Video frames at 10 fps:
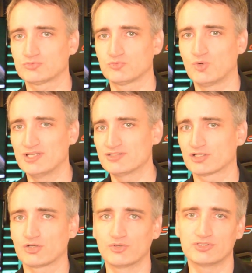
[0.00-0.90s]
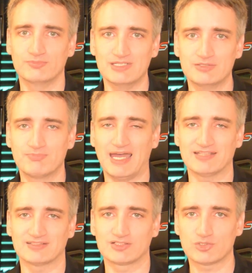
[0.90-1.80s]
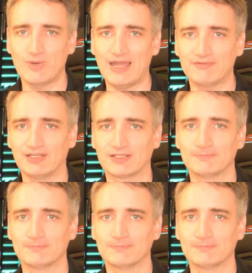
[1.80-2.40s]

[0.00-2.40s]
ones are going to be passing traffic.